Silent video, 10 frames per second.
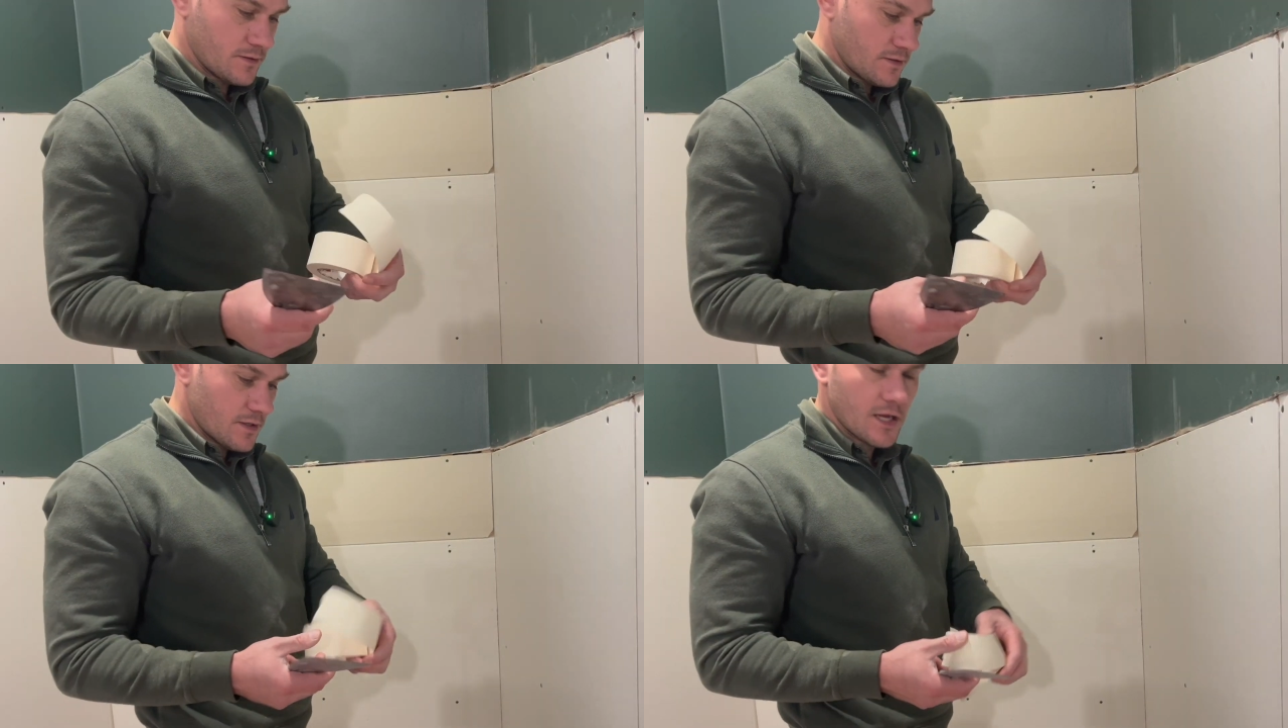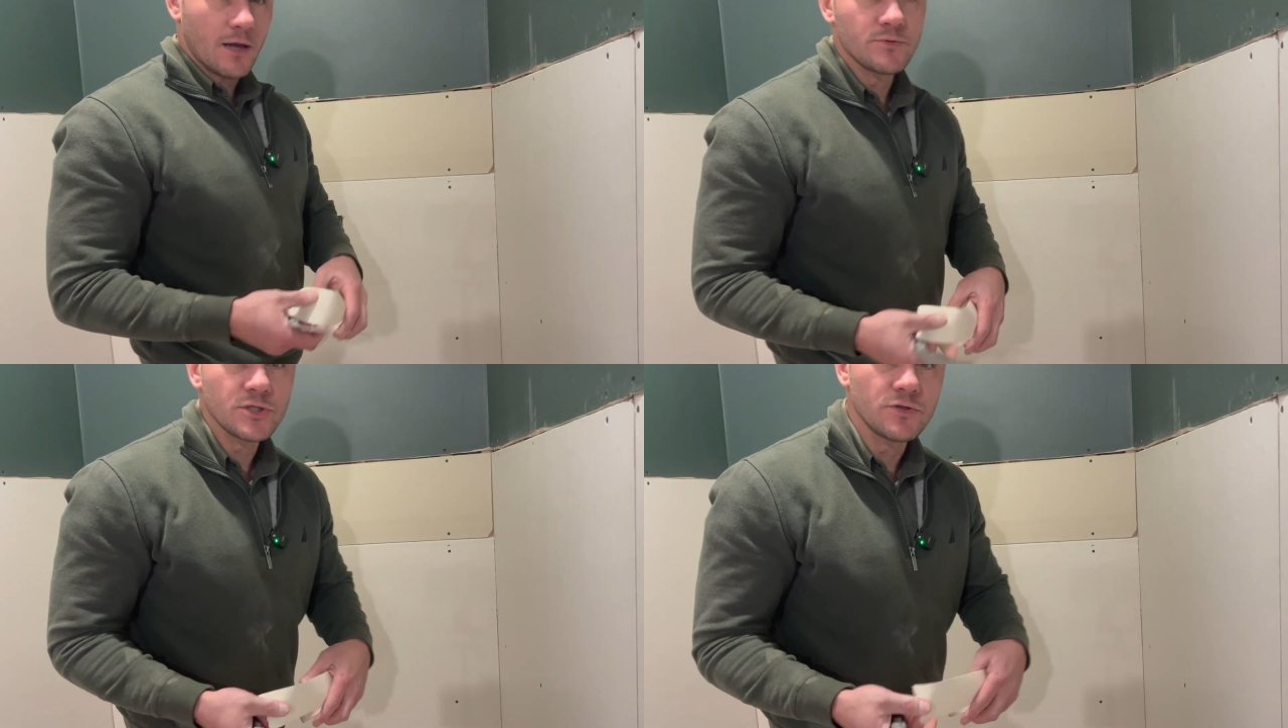And
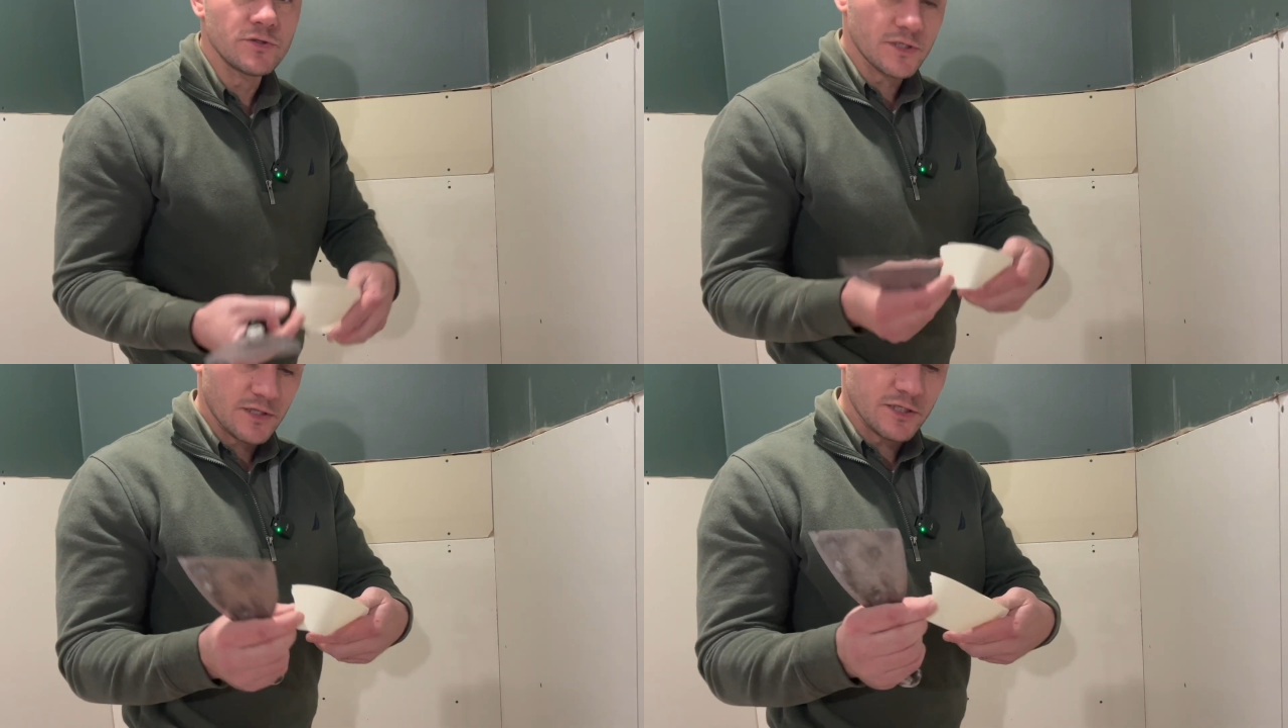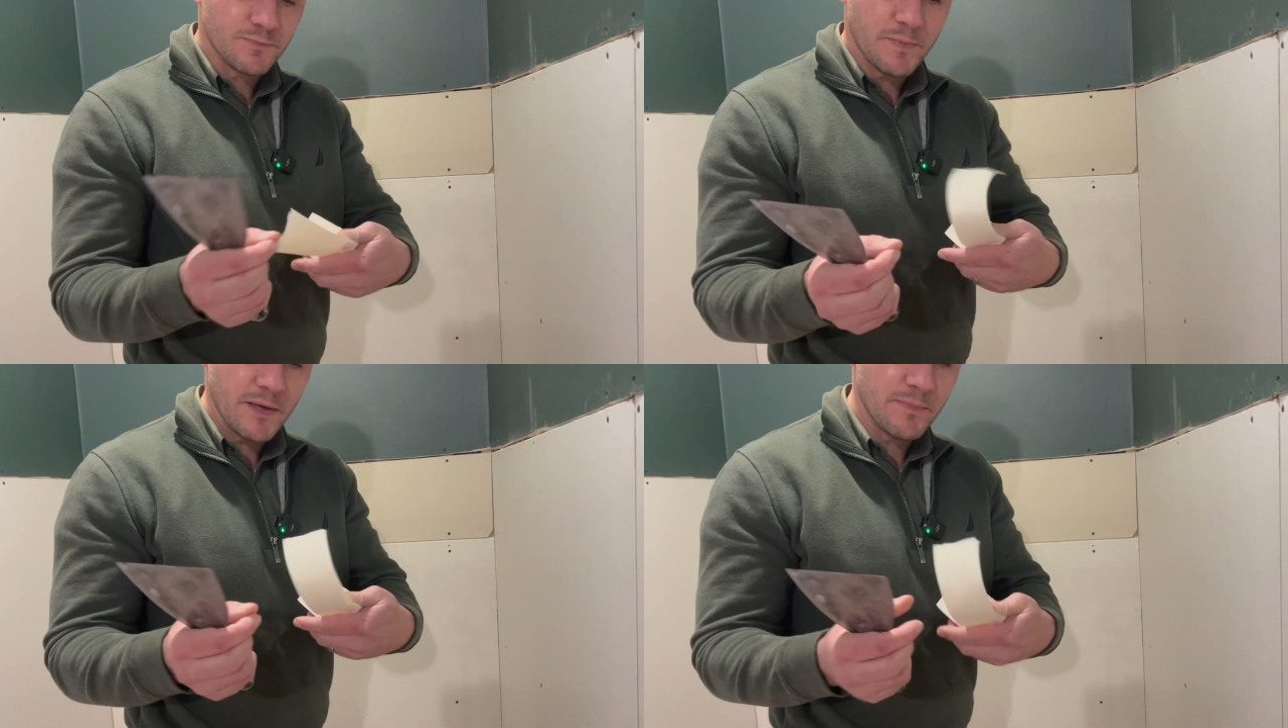I'm just using this
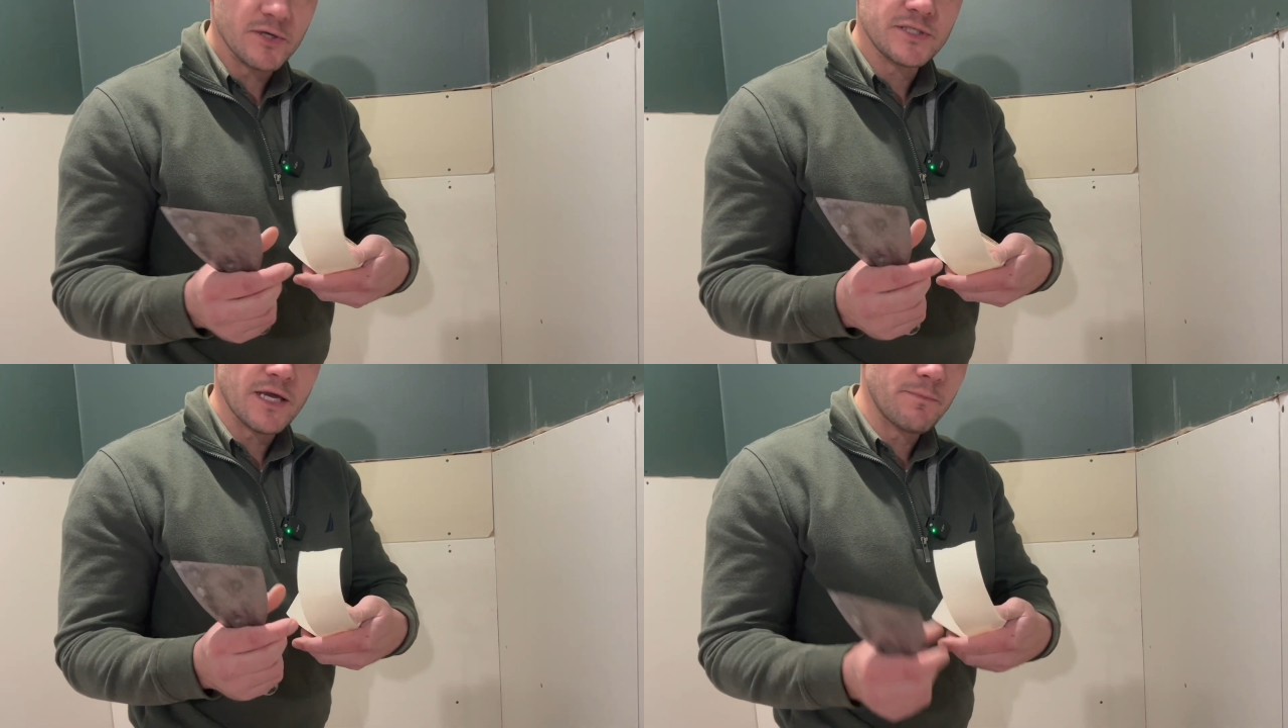paper tape